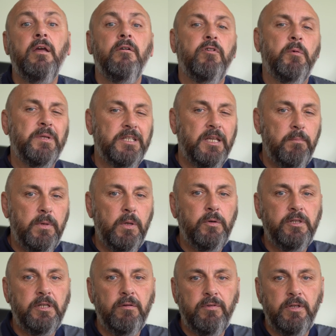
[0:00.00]
from its
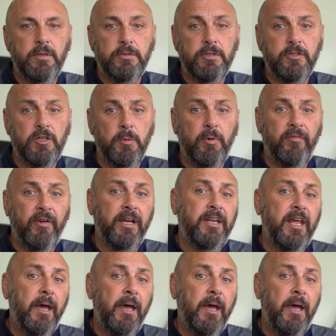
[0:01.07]
community of users to provide